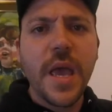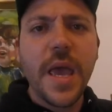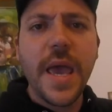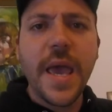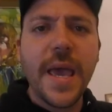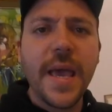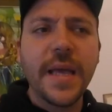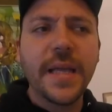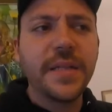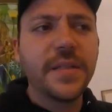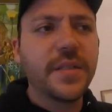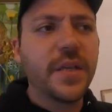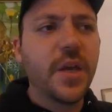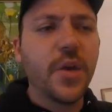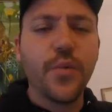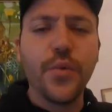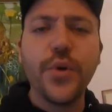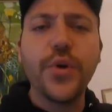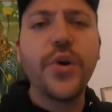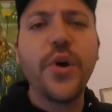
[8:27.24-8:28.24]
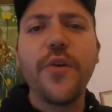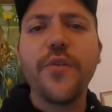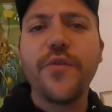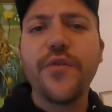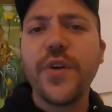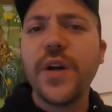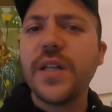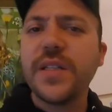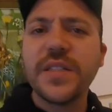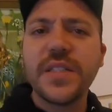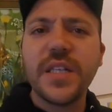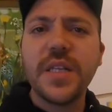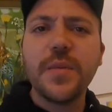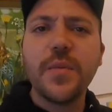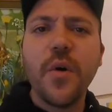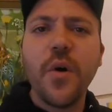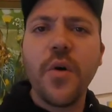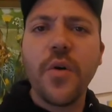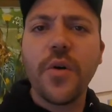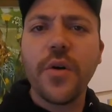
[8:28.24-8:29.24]
And we're not friends
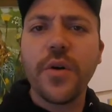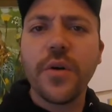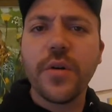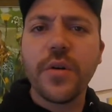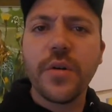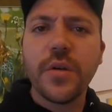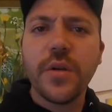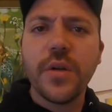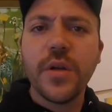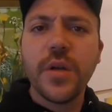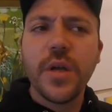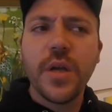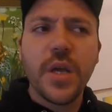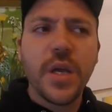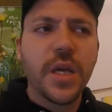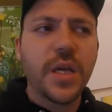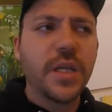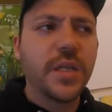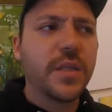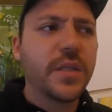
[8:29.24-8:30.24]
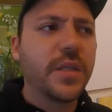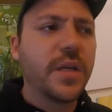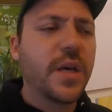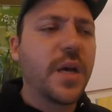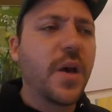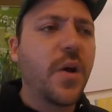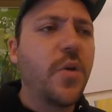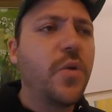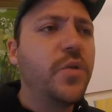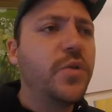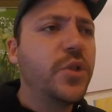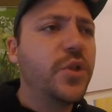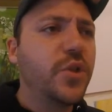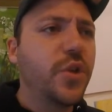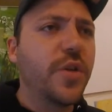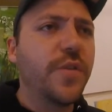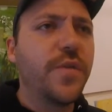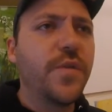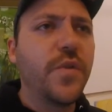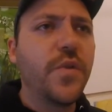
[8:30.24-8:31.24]
anymore. And also,
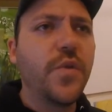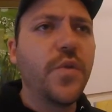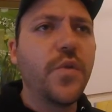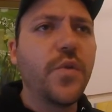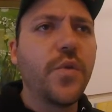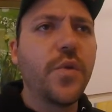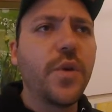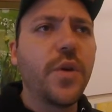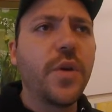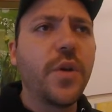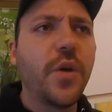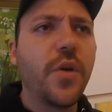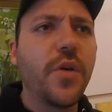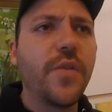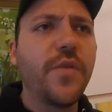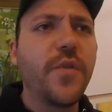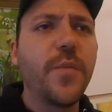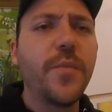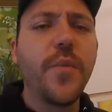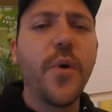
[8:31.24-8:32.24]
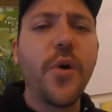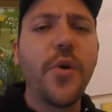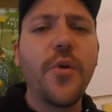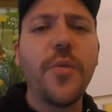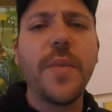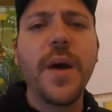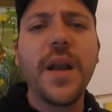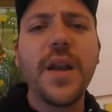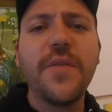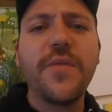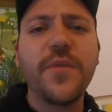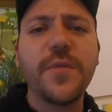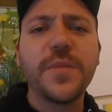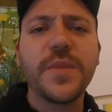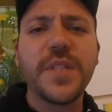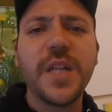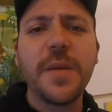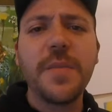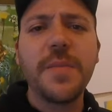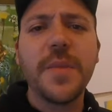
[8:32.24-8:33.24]
if you borrow money from
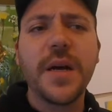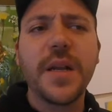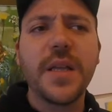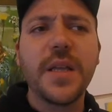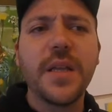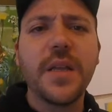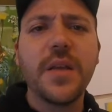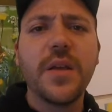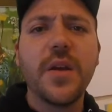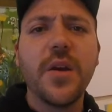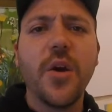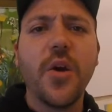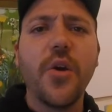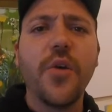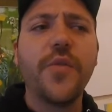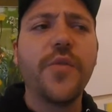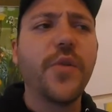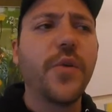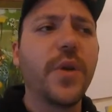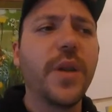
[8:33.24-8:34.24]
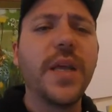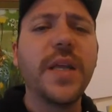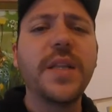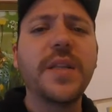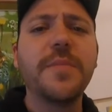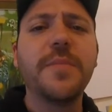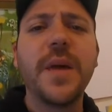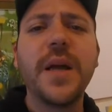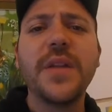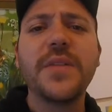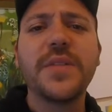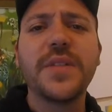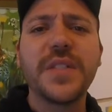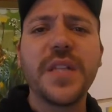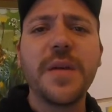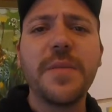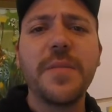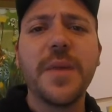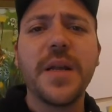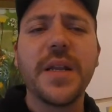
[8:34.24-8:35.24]
somebody, or if you're lending money to
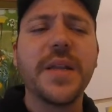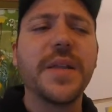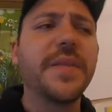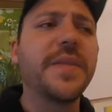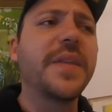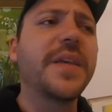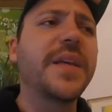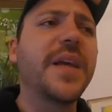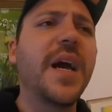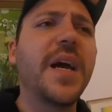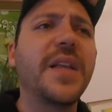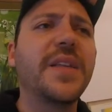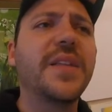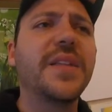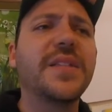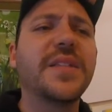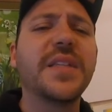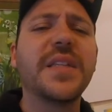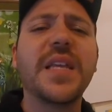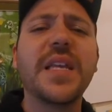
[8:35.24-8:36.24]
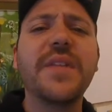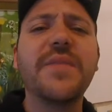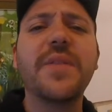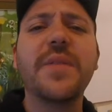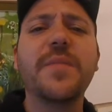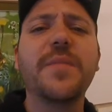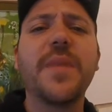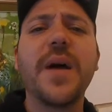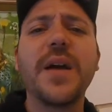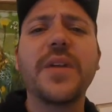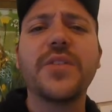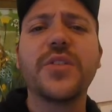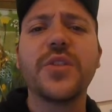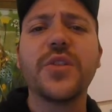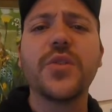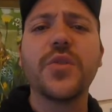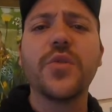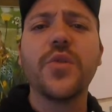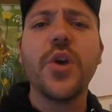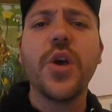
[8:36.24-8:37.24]
somebody and the guy doesn't give it back to
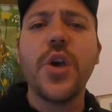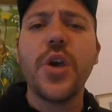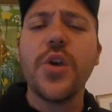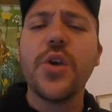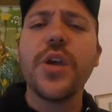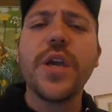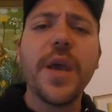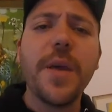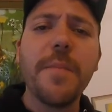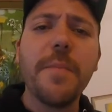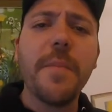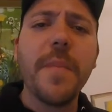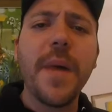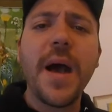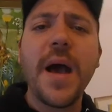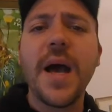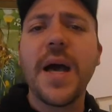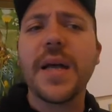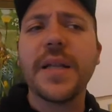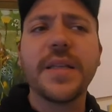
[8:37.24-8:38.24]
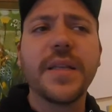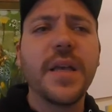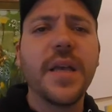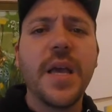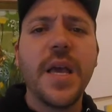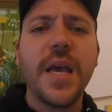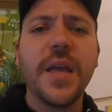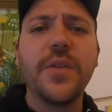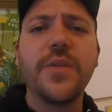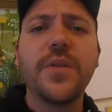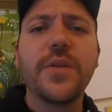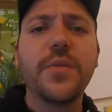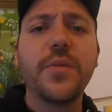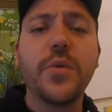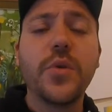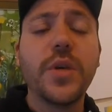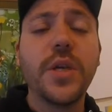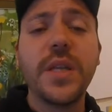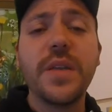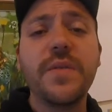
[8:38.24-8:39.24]
you, you get mad. And
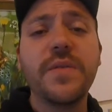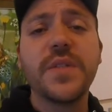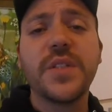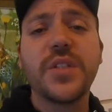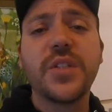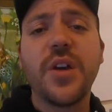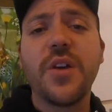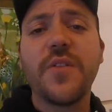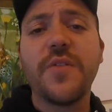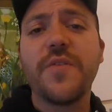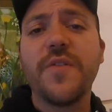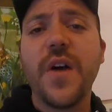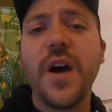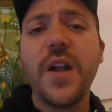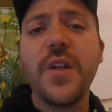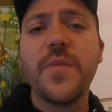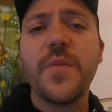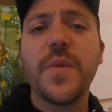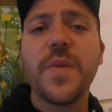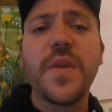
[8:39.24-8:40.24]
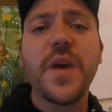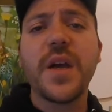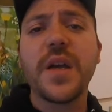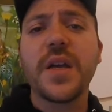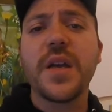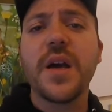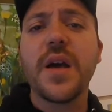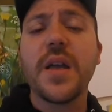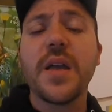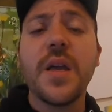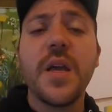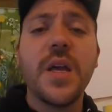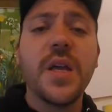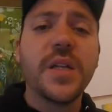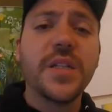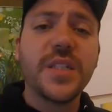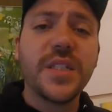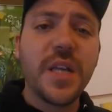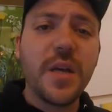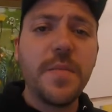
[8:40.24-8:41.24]
you can even start fighting with that guy.
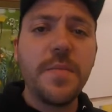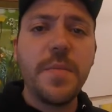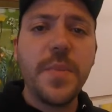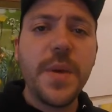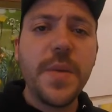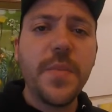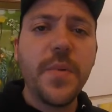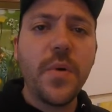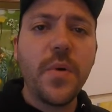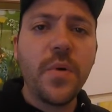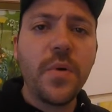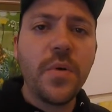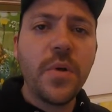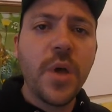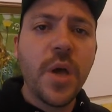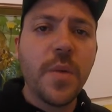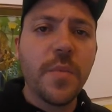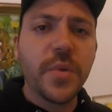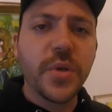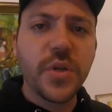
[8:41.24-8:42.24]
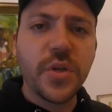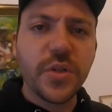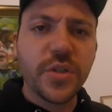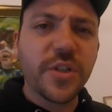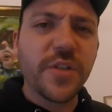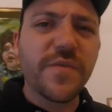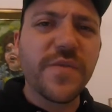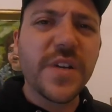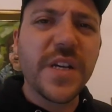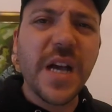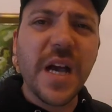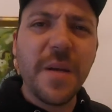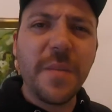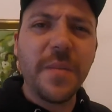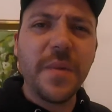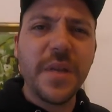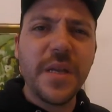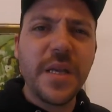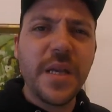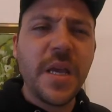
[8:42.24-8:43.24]
Some people, because of
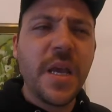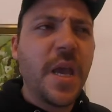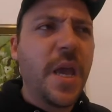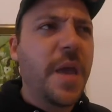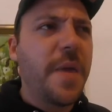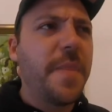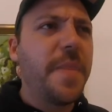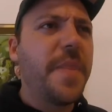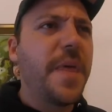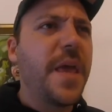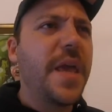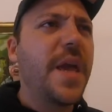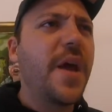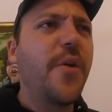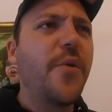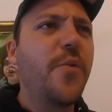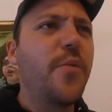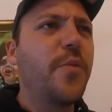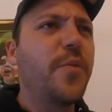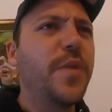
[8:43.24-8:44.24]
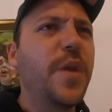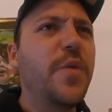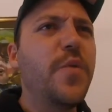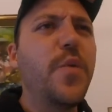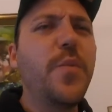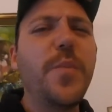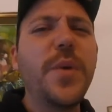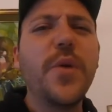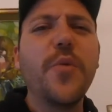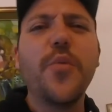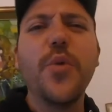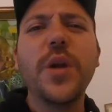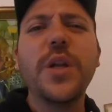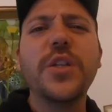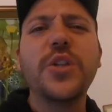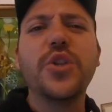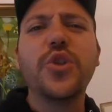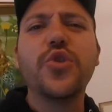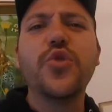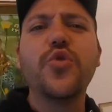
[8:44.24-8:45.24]
gambling, they will be
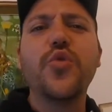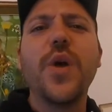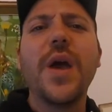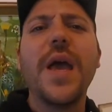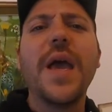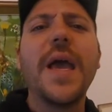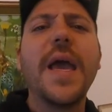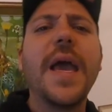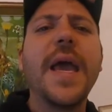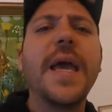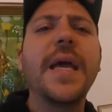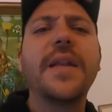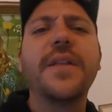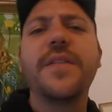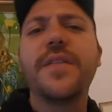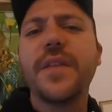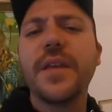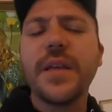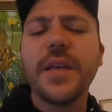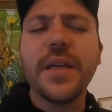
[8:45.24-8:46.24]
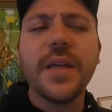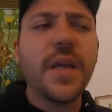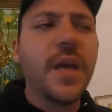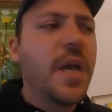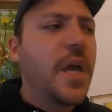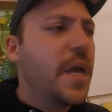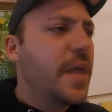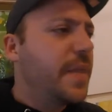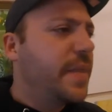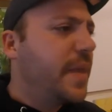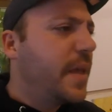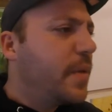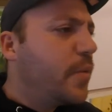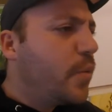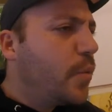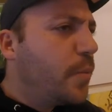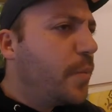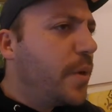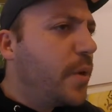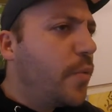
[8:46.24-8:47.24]
willing to do anything. They
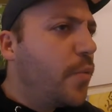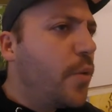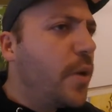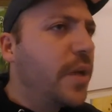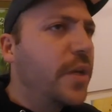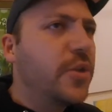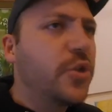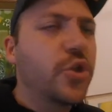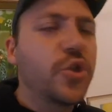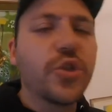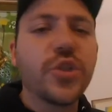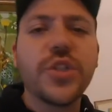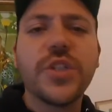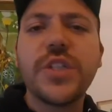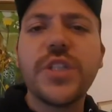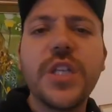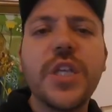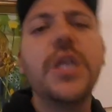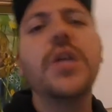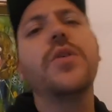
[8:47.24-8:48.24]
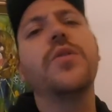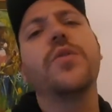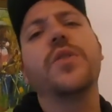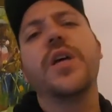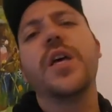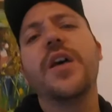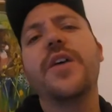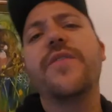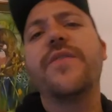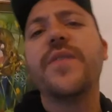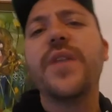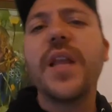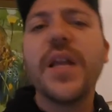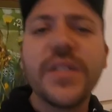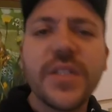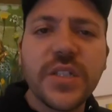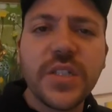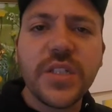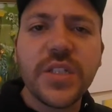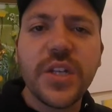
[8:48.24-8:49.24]
will be willing to steal, if
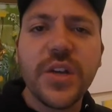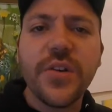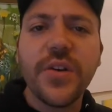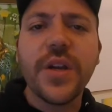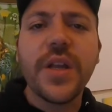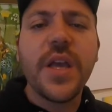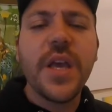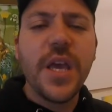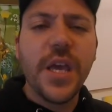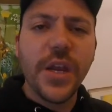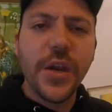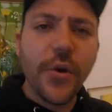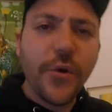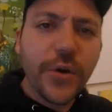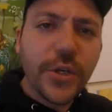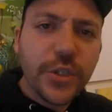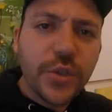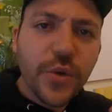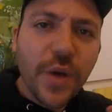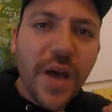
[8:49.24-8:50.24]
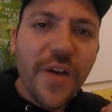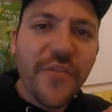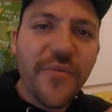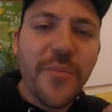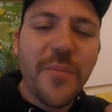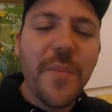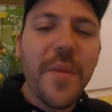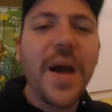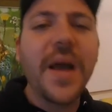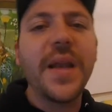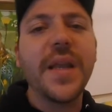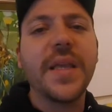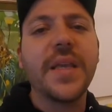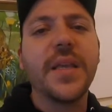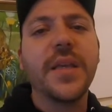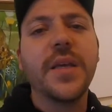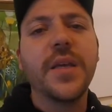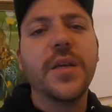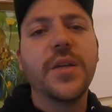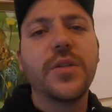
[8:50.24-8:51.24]
necessary, in order to have
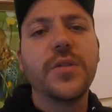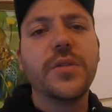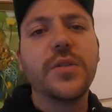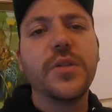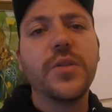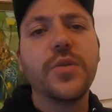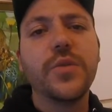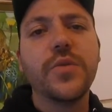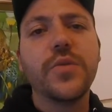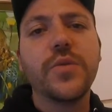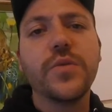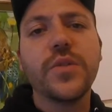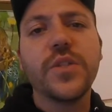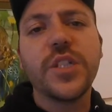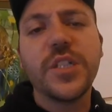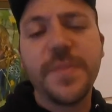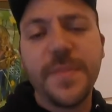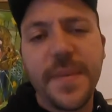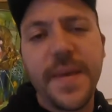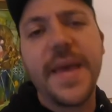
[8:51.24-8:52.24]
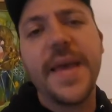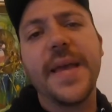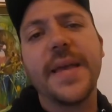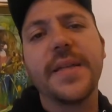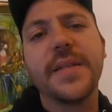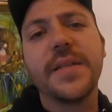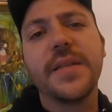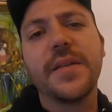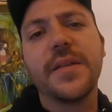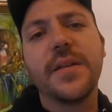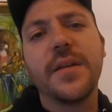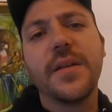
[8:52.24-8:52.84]
money to spend